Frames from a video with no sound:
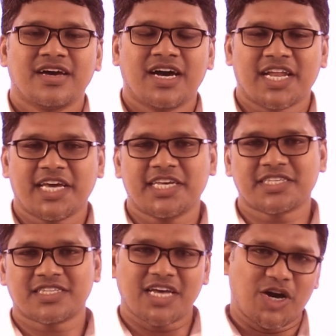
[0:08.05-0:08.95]

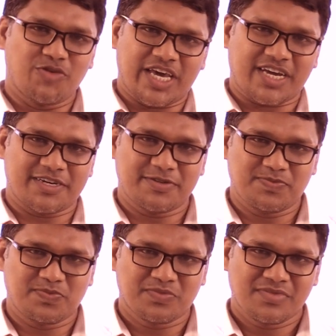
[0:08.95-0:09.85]
Arise, awake,
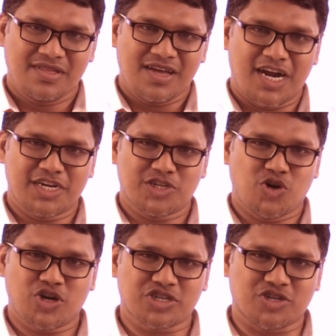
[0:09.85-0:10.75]
and
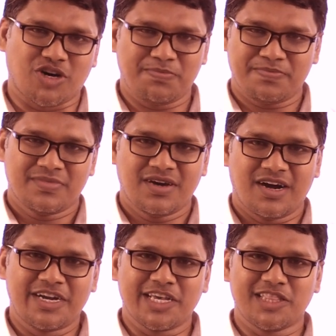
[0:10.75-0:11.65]
not stop
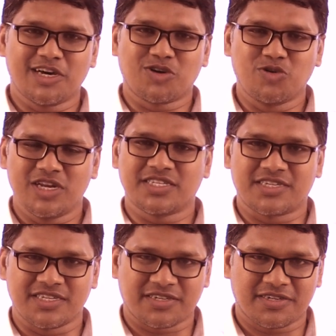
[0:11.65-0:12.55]
until the goal is
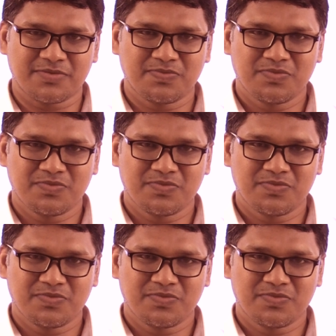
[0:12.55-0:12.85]
reached.